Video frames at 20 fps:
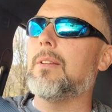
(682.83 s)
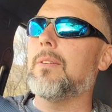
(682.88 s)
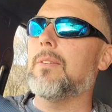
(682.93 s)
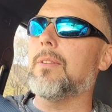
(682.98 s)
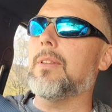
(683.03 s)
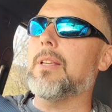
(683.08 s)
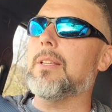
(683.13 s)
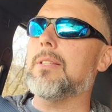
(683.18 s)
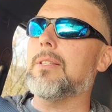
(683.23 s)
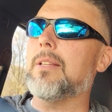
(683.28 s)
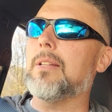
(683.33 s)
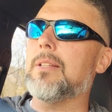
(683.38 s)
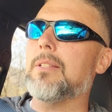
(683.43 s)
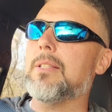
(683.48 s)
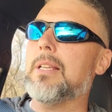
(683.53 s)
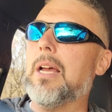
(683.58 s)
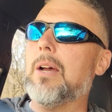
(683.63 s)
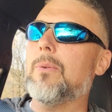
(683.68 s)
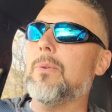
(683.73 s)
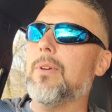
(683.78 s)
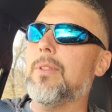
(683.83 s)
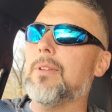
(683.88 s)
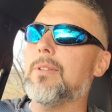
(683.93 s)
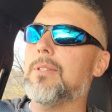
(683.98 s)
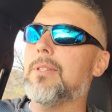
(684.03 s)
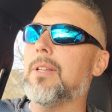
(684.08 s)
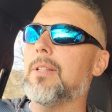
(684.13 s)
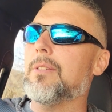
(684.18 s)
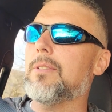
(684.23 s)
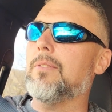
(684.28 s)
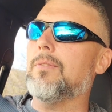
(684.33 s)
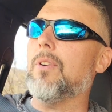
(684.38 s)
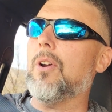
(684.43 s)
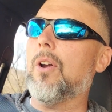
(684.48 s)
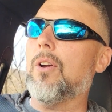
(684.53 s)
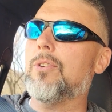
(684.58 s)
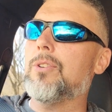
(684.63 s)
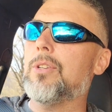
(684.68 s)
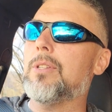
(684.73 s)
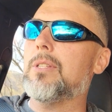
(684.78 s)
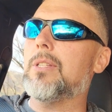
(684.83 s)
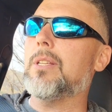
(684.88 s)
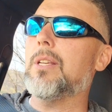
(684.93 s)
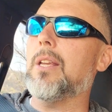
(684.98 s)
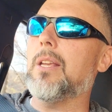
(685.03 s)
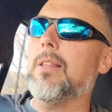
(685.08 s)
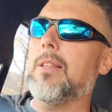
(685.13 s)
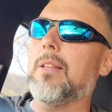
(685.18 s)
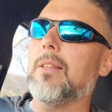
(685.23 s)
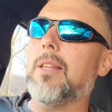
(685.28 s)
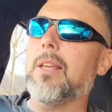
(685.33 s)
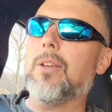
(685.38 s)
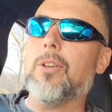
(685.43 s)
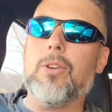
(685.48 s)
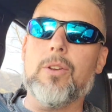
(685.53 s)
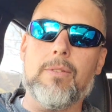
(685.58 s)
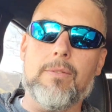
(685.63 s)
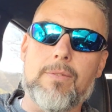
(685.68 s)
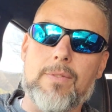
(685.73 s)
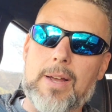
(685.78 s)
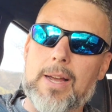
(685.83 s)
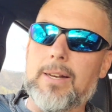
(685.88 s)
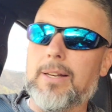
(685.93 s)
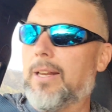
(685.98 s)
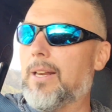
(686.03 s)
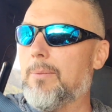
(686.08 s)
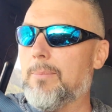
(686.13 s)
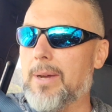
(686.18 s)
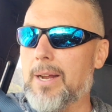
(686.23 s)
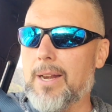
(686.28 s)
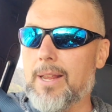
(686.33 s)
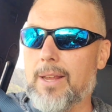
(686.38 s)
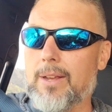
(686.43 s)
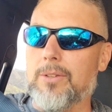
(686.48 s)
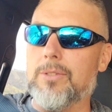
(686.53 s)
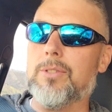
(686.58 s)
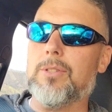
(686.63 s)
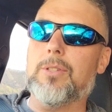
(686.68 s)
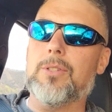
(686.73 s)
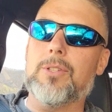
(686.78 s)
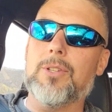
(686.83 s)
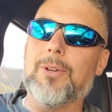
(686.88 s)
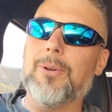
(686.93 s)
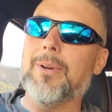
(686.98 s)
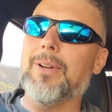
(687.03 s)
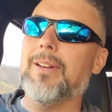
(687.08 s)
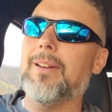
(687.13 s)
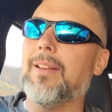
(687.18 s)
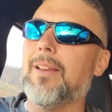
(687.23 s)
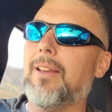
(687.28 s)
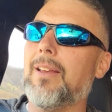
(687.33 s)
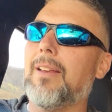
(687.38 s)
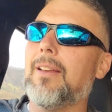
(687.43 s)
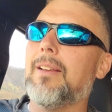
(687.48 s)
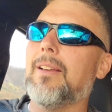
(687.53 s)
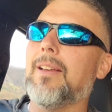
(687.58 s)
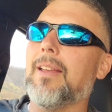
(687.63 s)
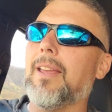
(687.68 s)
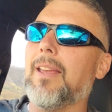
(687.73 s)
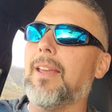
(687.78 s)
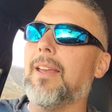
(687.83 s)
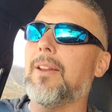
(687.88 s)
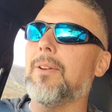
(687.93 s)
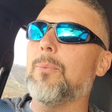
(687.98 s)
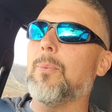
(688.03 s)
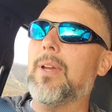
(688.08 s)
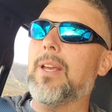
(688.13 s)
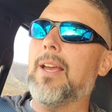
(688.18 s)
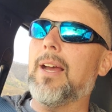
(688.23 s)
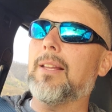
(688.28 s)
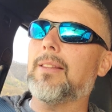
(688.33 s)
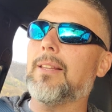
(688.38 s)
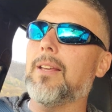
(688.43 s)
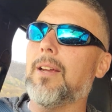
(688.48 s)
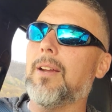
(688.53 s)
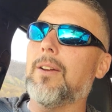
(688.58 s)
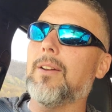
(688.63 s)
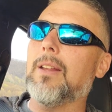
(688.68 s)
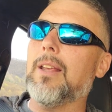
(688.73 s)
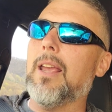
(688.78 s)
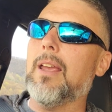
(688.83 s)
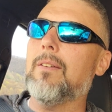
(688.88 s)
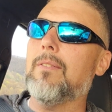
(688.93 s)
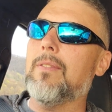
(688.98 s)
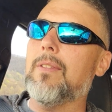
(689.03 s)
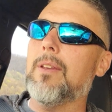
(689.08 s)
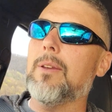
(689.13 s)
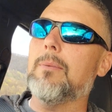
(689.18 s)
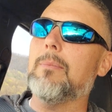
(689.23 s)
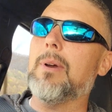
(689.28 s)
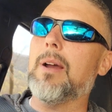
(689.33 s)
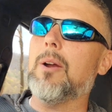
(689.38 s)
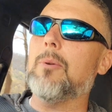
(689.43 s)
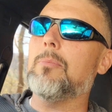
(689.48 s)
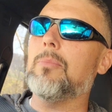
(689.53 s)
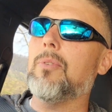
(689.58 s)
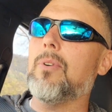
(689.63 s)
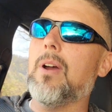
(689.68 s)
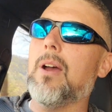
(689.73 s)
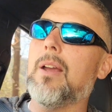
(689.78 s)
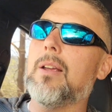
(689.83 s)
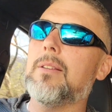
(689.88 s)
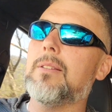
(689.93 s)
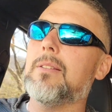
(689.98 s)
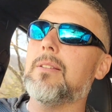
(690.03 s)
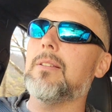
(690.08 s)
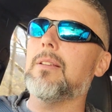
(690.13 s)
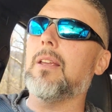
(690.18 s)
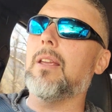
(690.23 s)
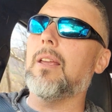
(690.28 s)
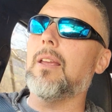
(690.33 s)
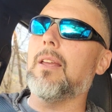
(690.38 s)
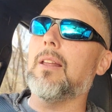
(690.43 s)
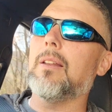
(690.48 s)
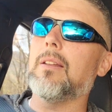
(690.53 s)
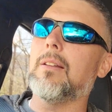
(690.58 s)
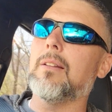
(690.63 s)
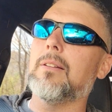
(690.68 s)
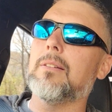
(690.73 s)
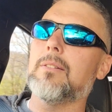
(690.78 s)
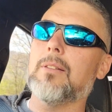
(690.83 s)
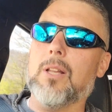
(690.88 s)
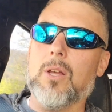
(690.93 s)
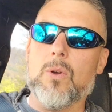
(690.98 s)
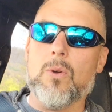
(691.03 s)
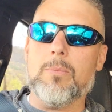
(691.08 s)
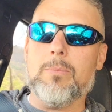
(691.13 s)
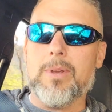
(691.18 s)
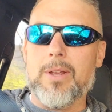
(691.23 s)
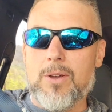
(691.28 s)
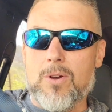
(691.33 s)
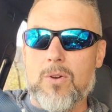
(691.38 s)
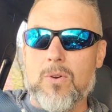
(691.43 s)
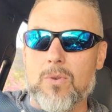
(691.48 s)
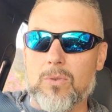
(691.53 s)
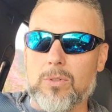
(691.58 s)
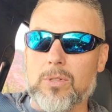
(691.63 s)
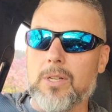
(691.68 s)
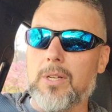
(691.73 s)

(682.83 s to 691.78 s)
They sent us out with a sense of urgency that they couldn't find anybody else to do it, and we got there and gave them our price, and lo and behold,